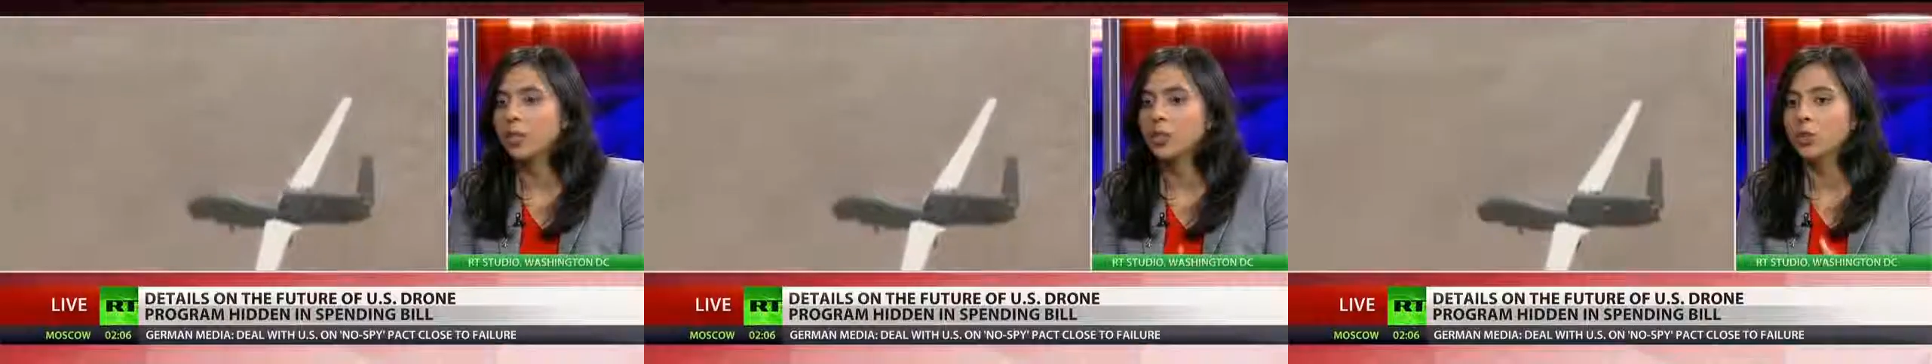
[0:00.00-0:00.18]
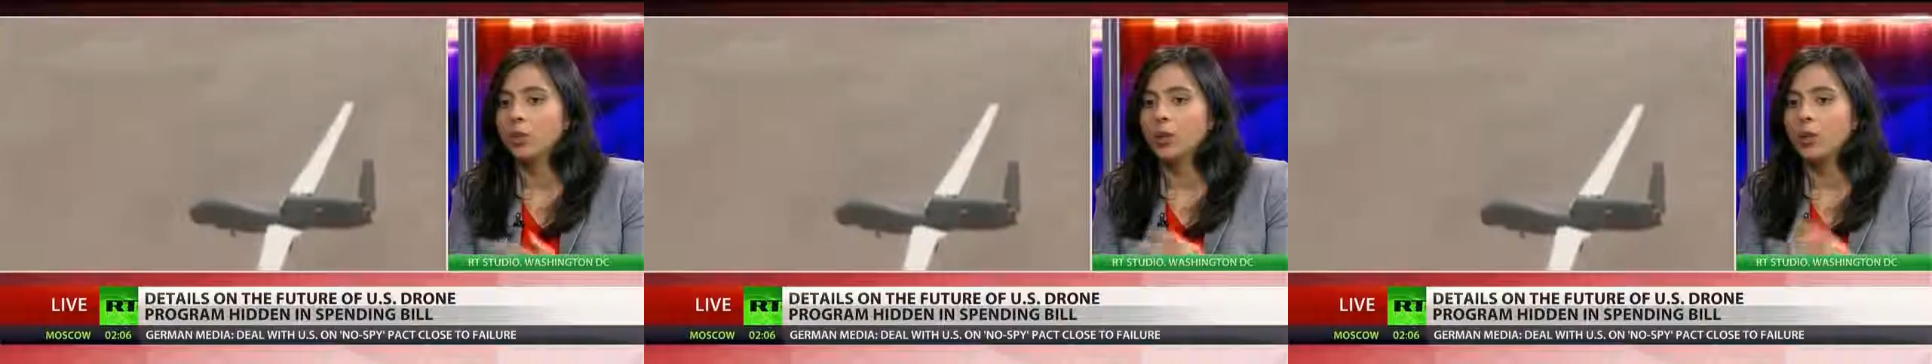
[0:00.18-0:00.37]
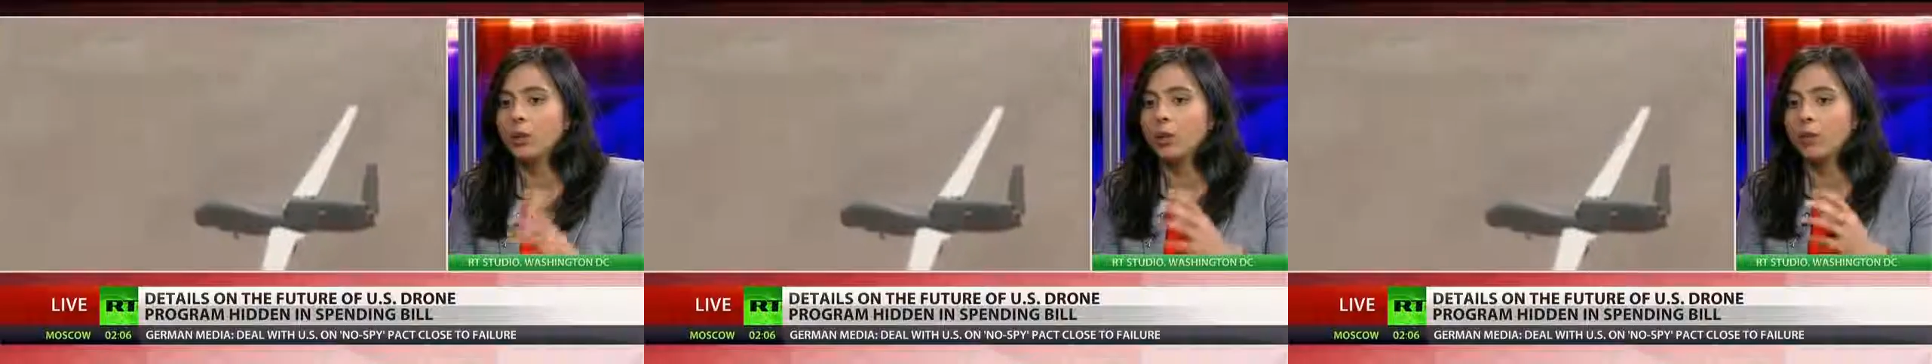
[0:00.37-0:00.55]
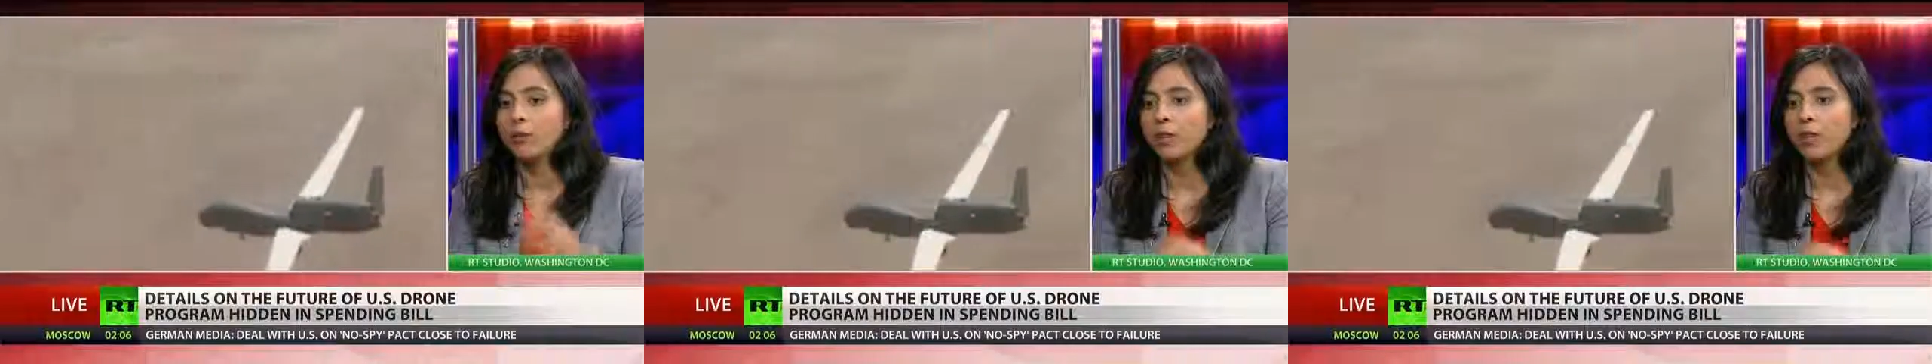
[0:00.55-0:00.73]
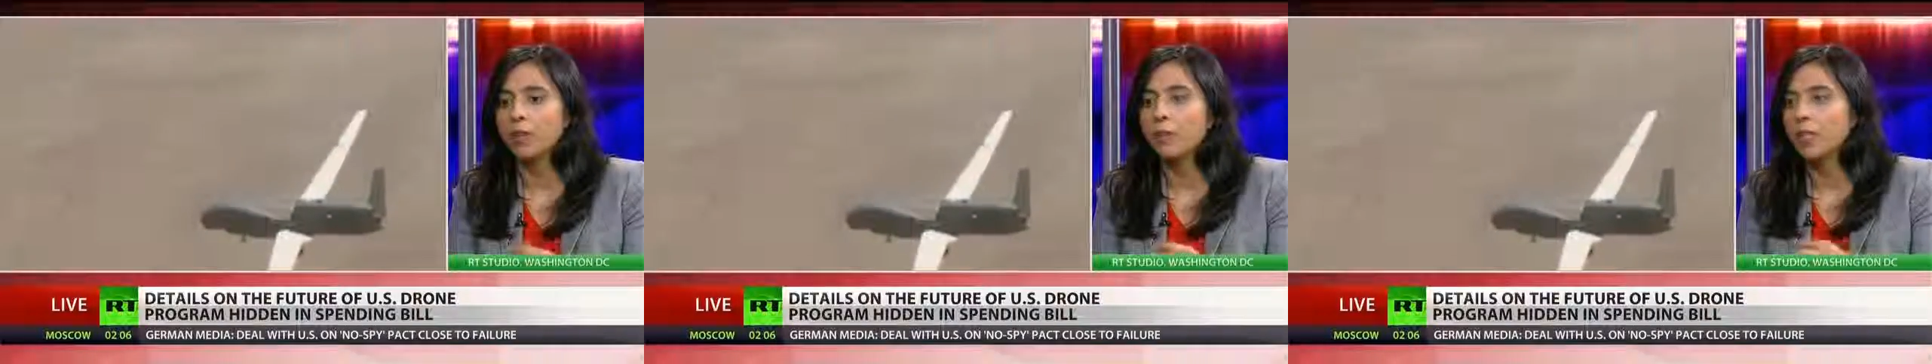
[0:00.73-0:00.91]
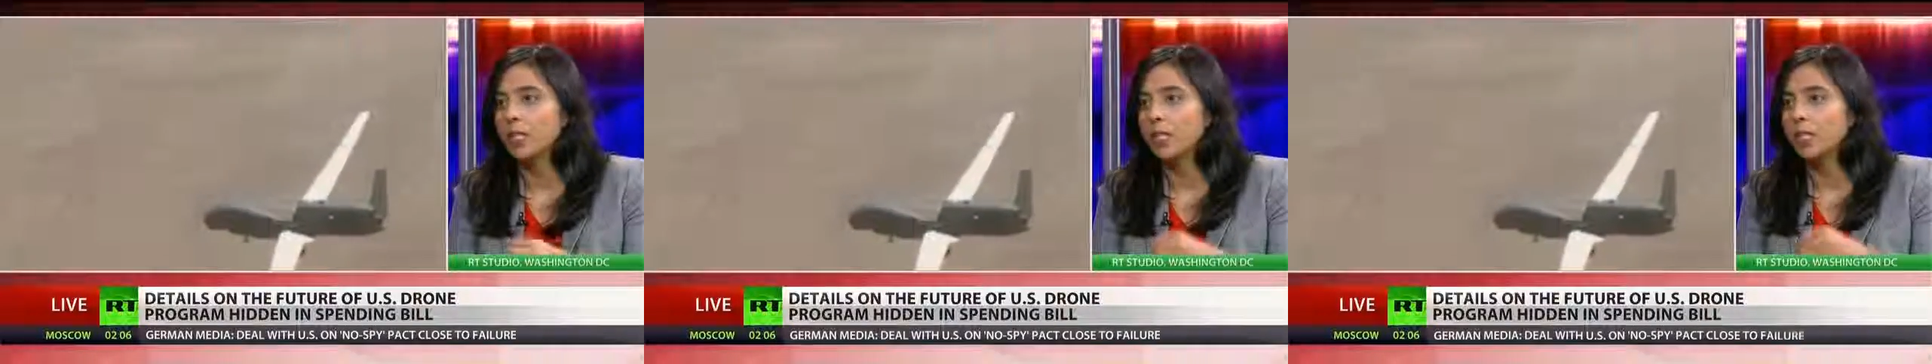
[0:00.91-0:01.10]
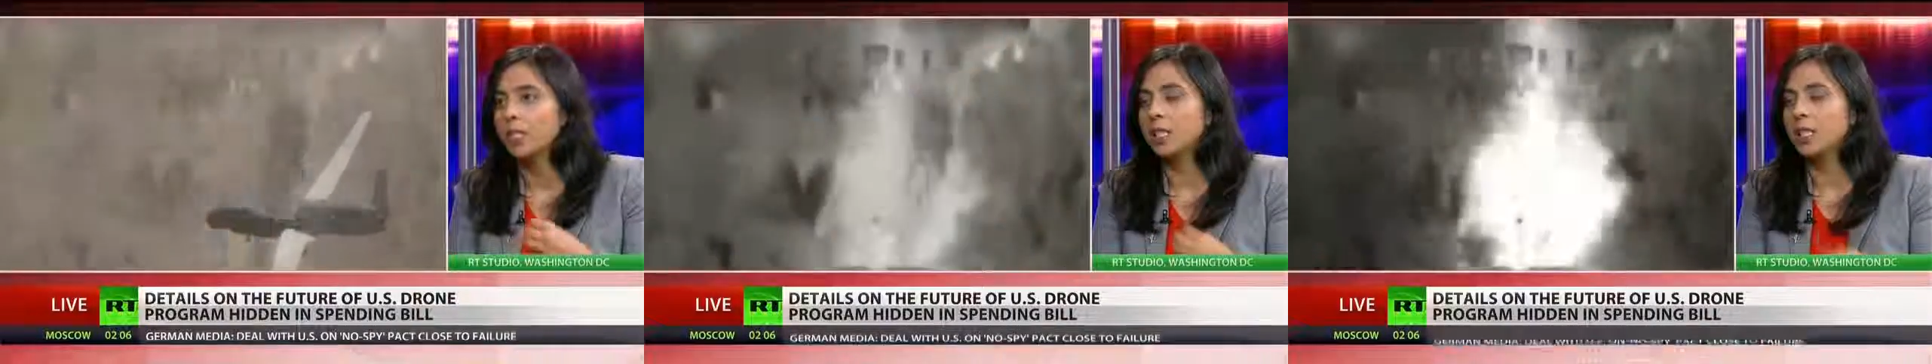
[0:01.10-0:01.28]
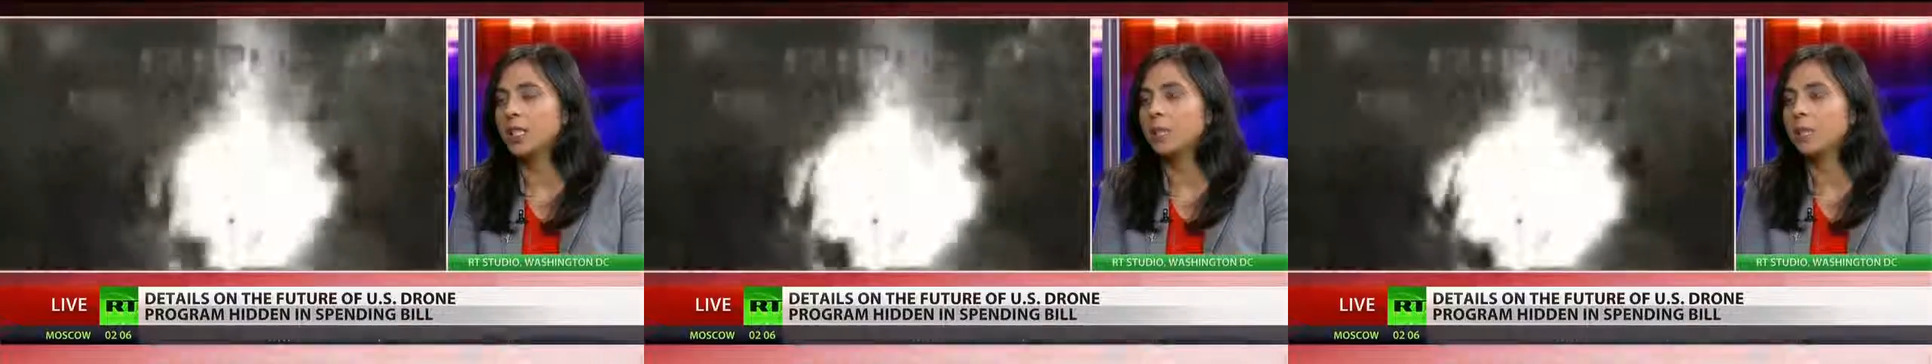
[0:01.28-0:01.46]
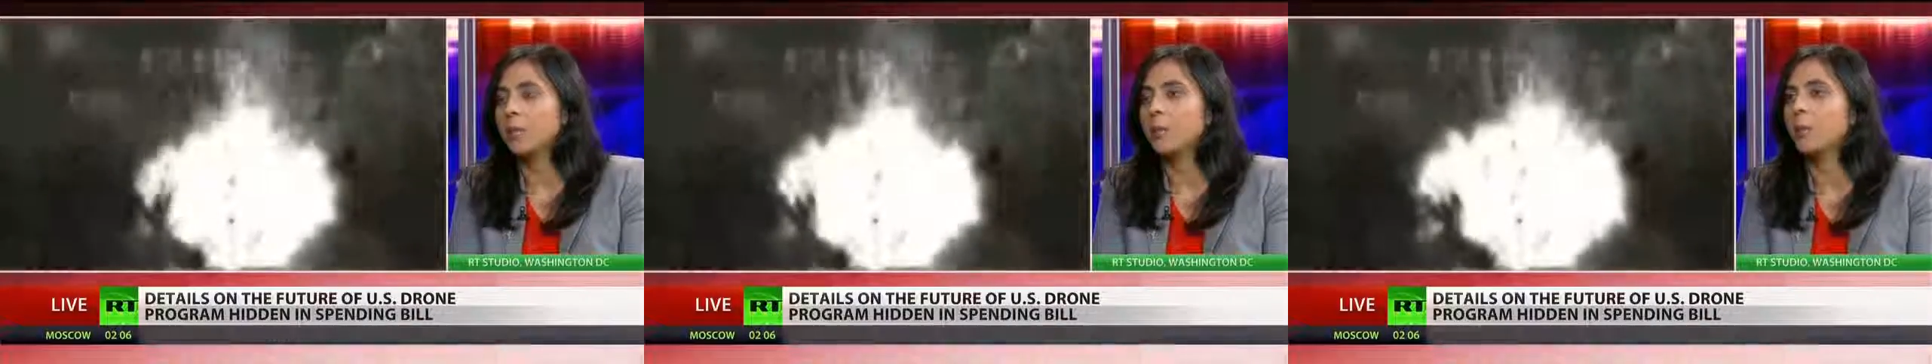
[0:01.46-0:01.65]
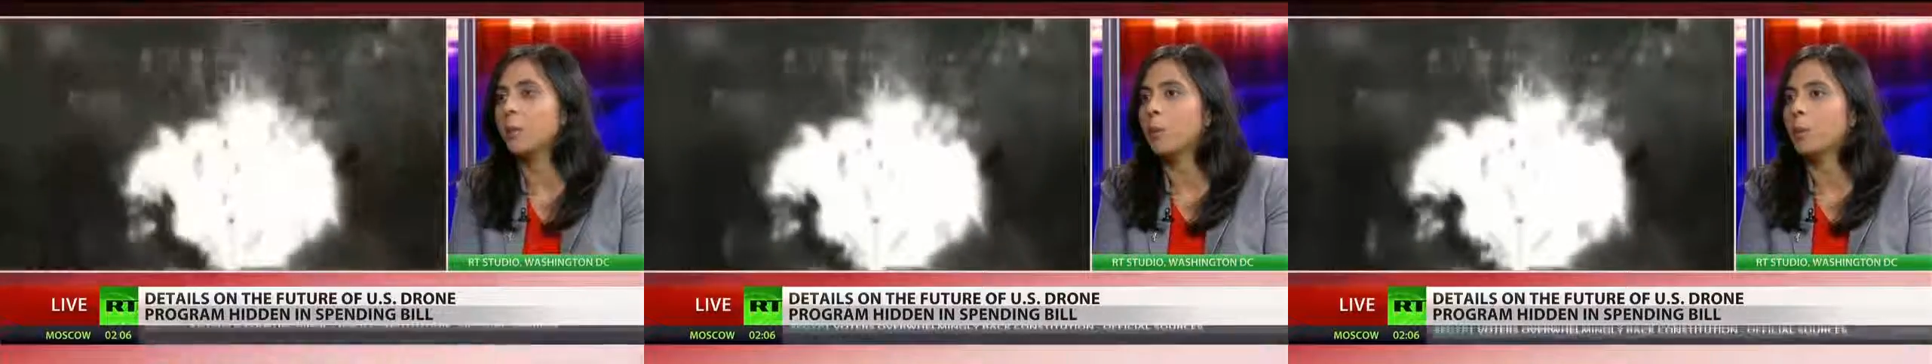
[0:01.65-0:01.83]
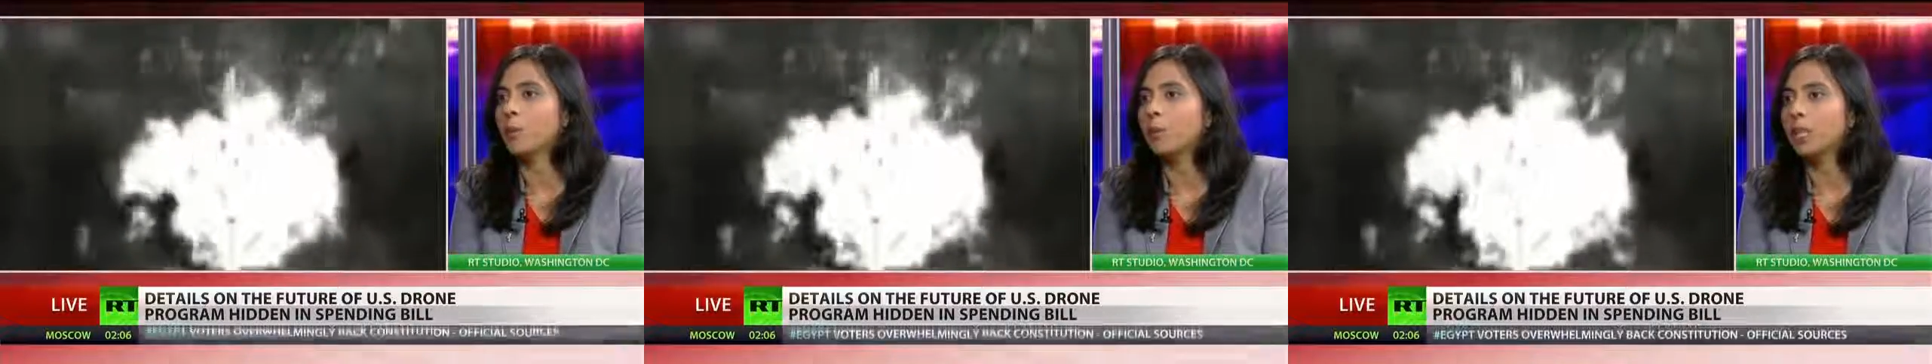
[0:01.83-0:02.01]
so that when a family sees that its family
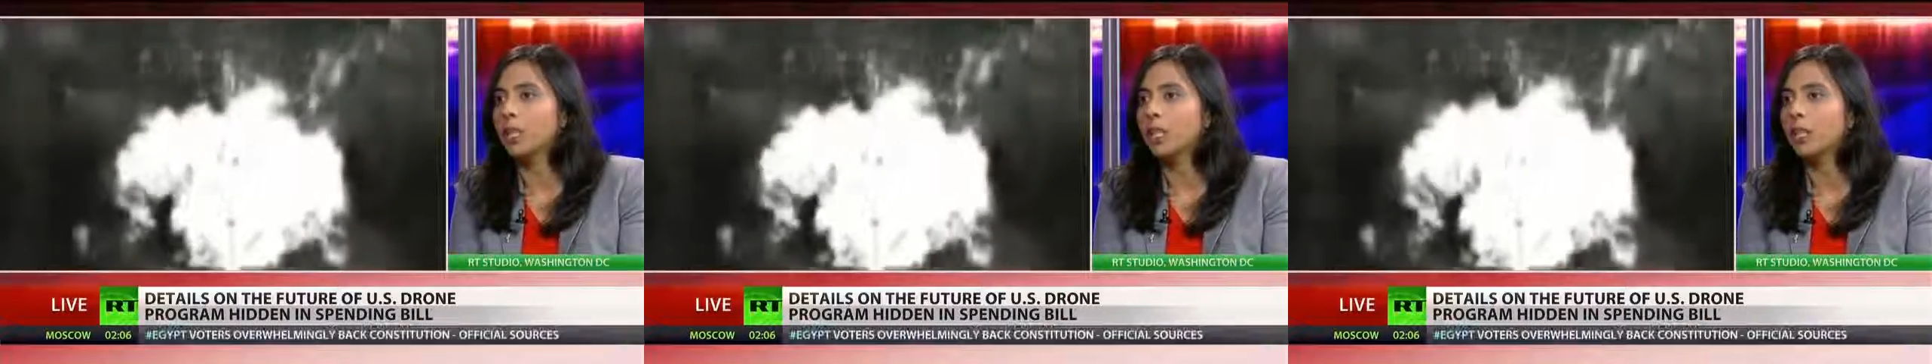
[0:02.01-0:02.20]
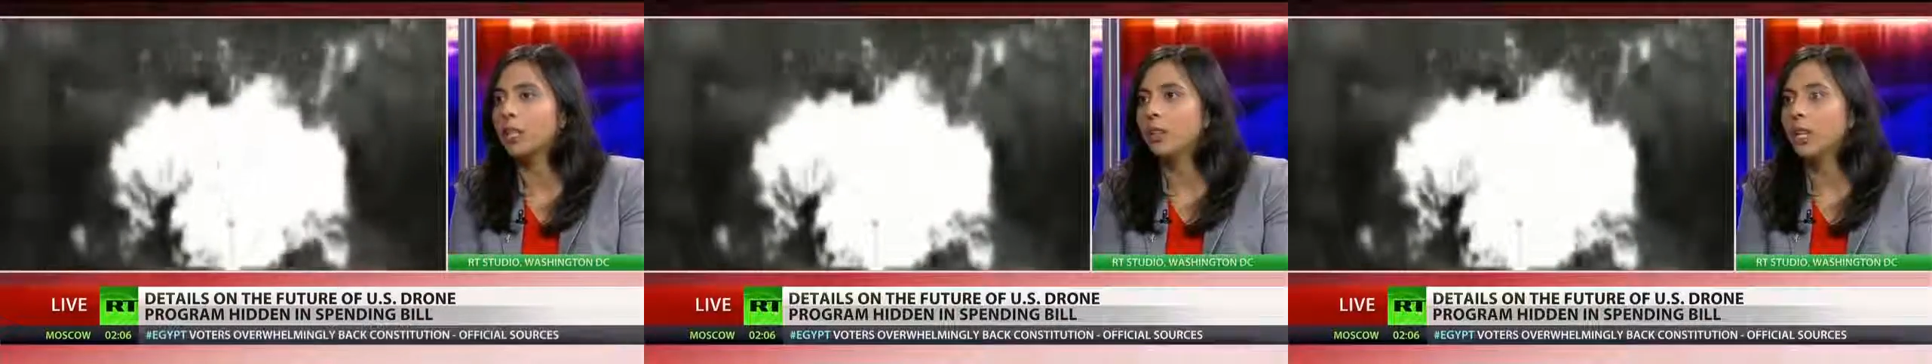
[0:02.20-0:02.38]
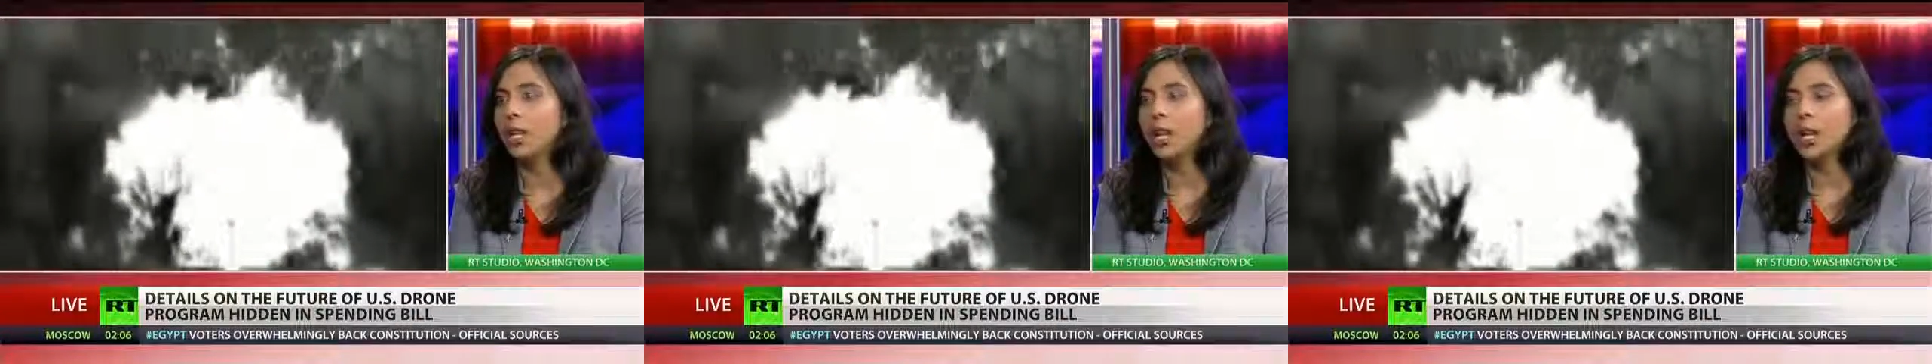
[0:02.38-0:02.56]
member is killed,